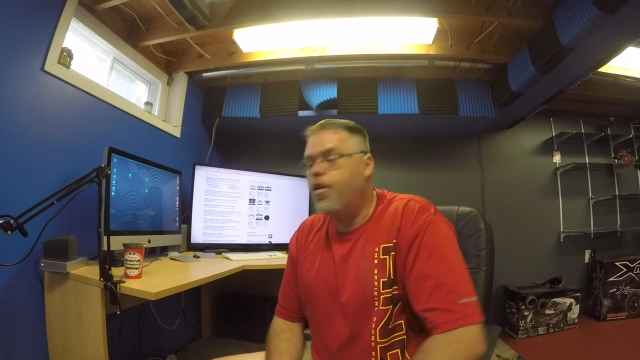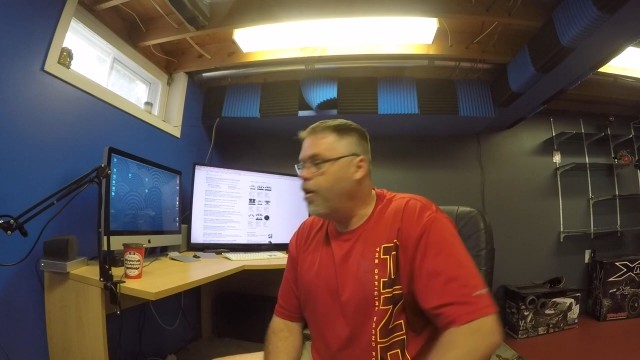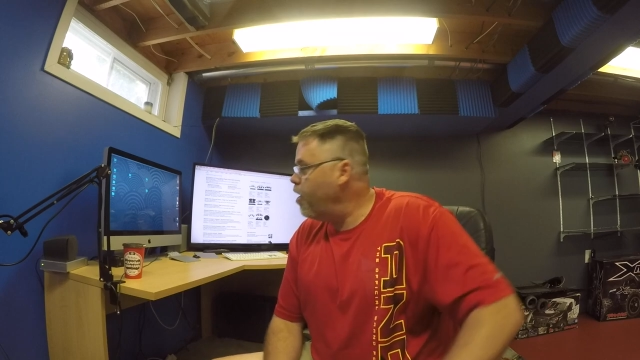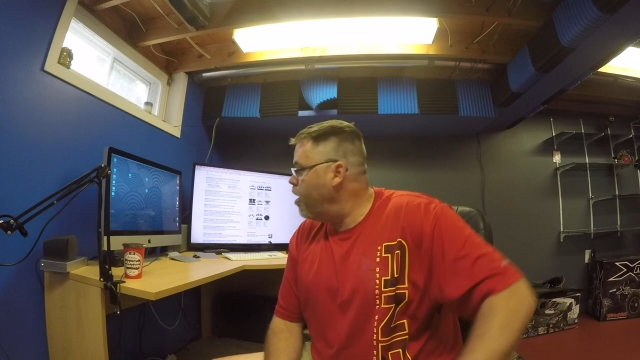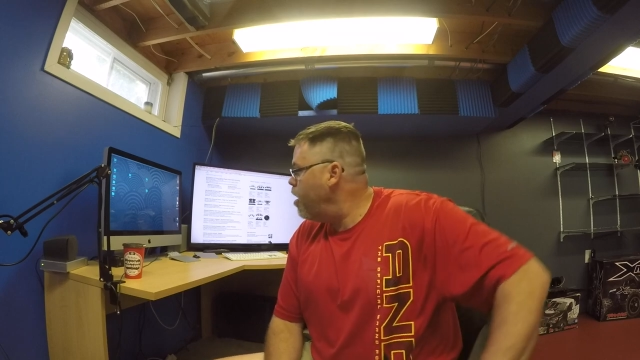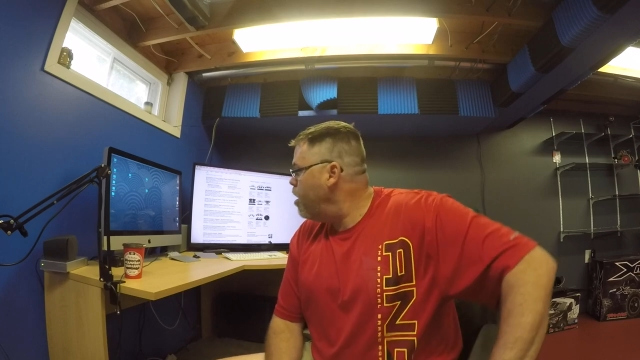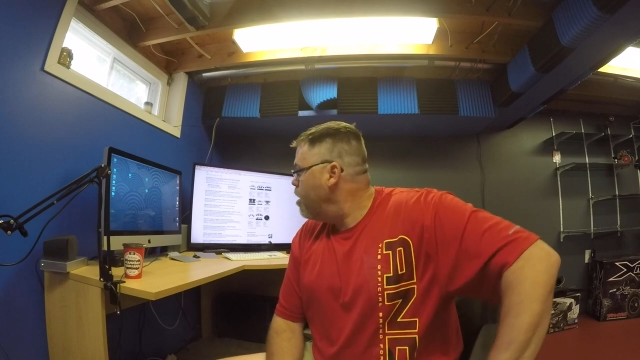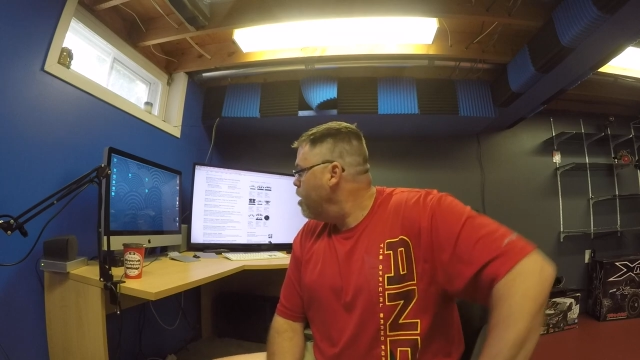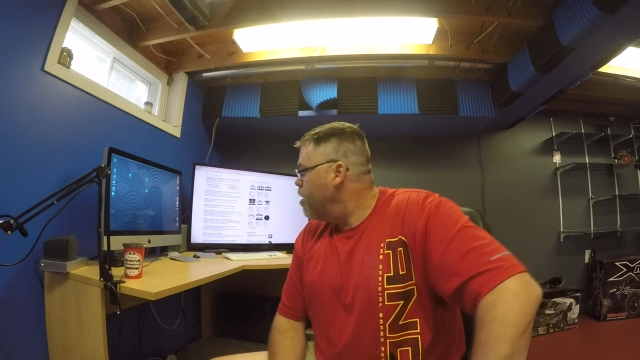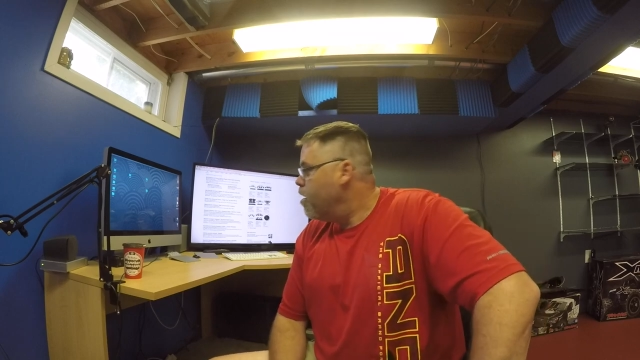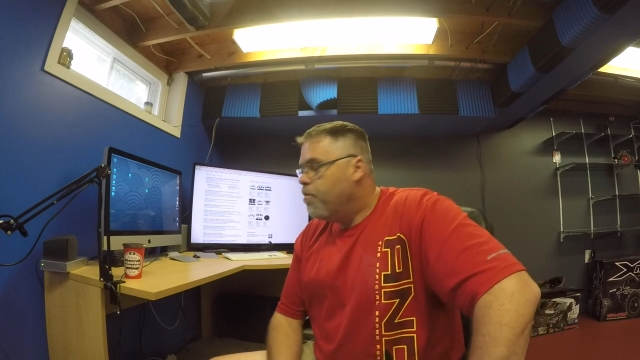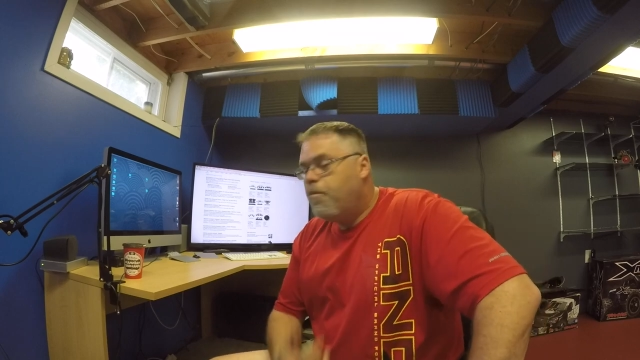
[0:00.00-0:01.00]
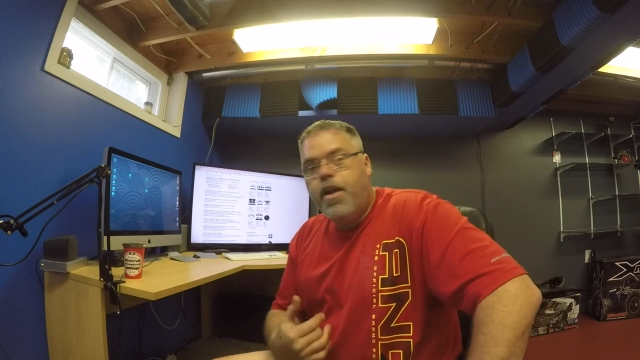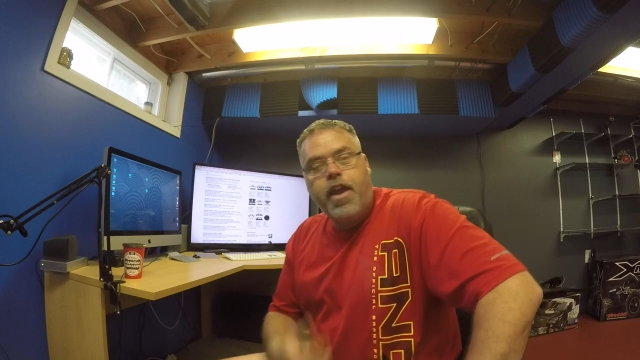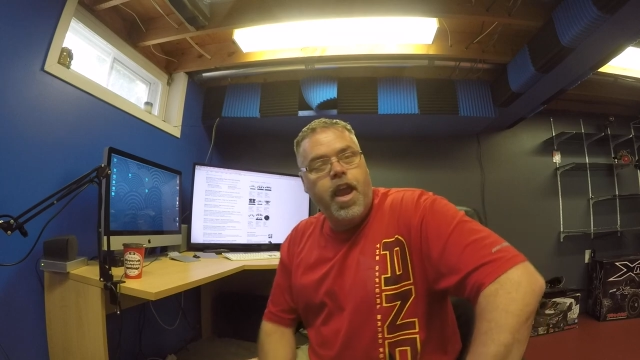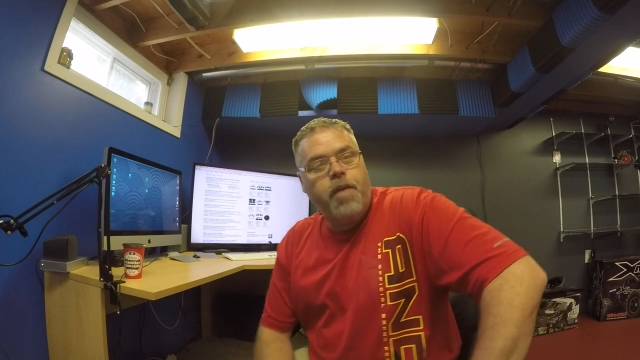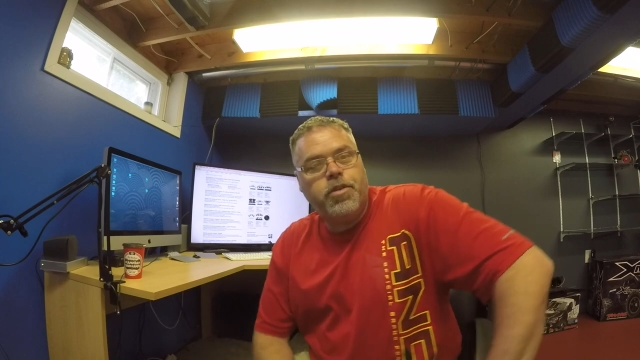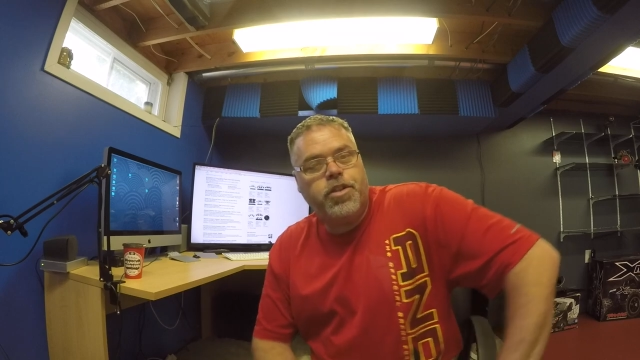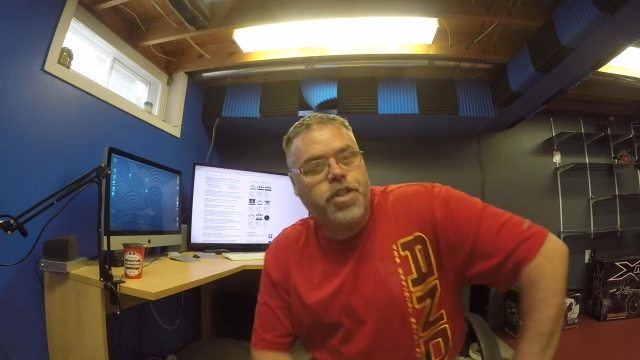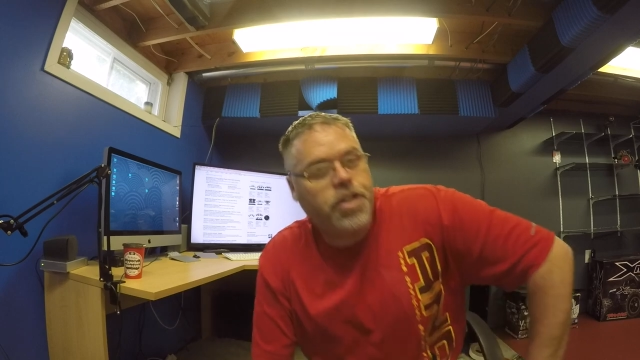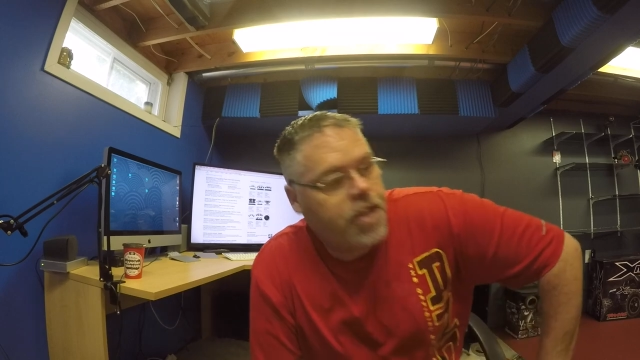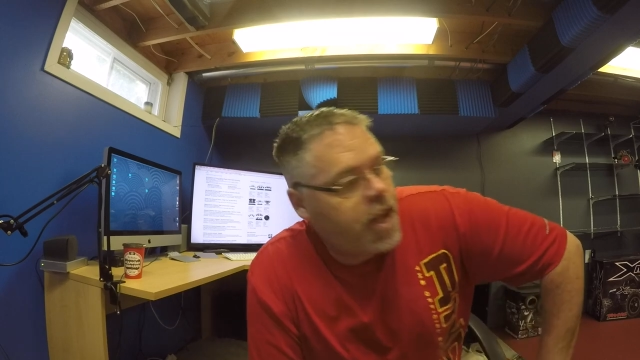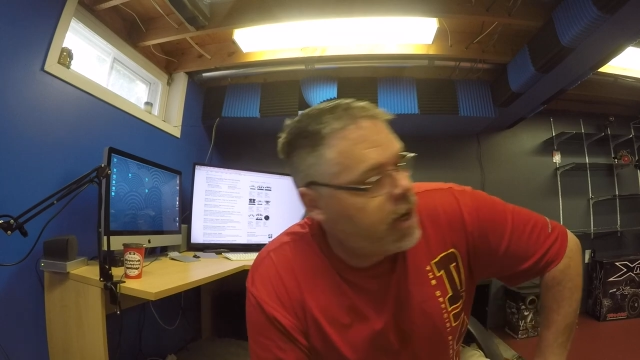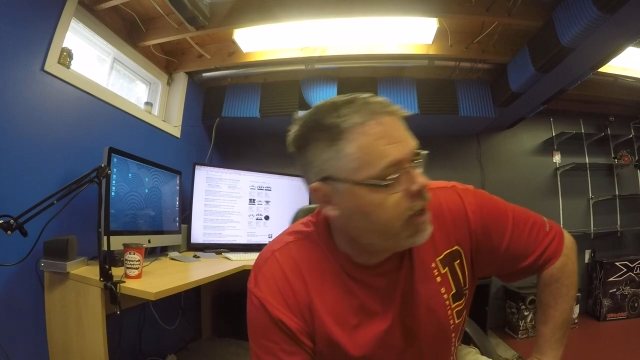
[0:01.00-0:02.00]
right? My cameras
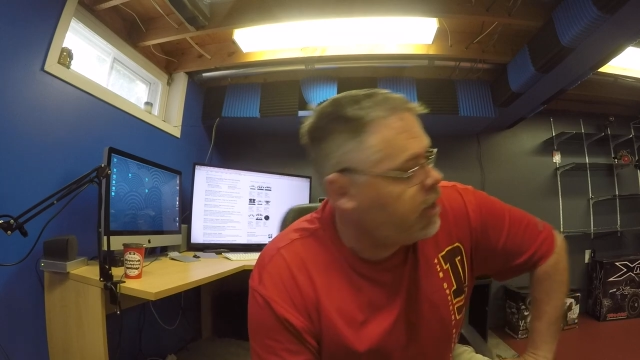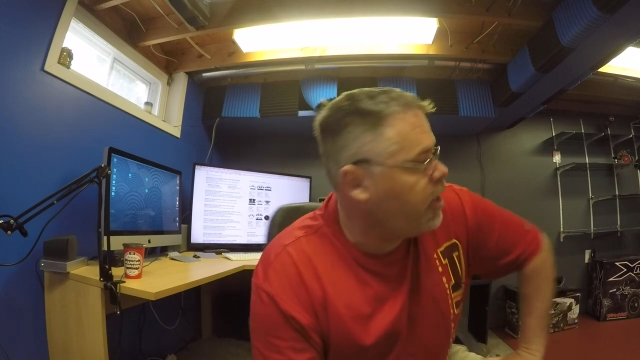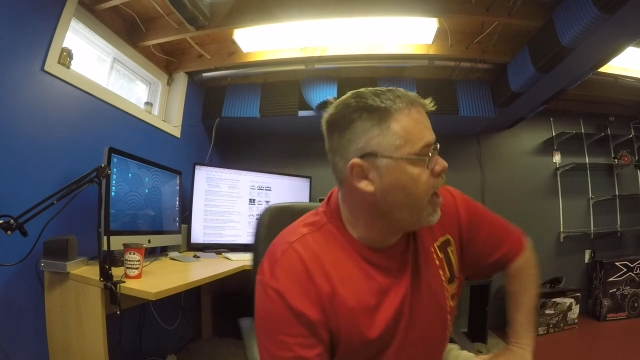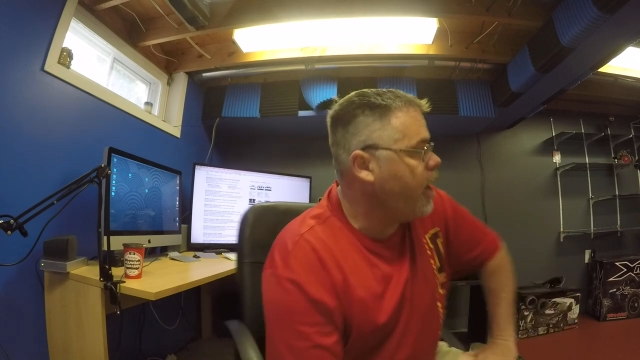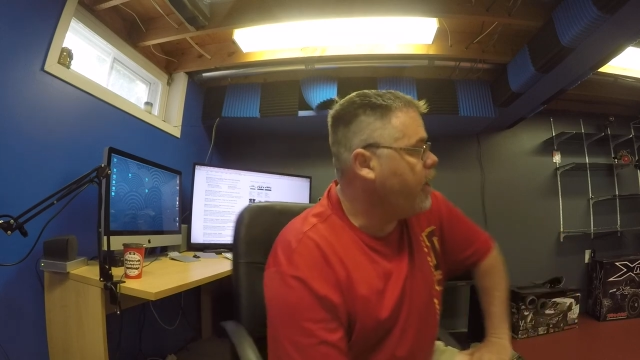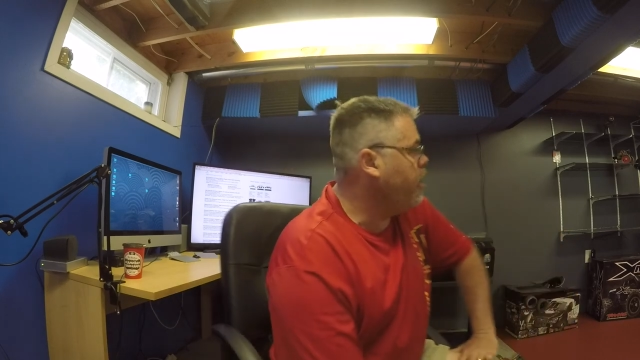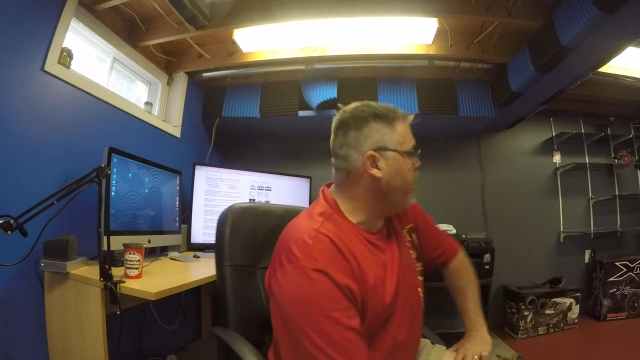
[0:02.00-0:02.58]
just get dicked,